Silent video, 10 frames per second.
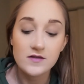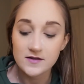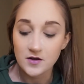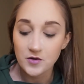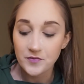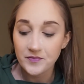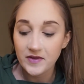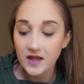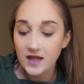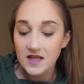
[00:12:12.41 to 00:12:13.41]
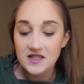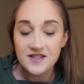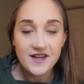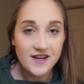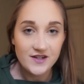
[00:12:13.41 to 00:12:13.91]
So it's
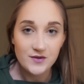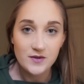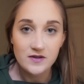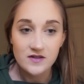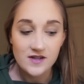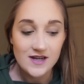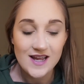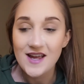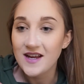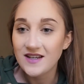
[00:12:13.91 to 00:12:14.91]
a casual Sunday.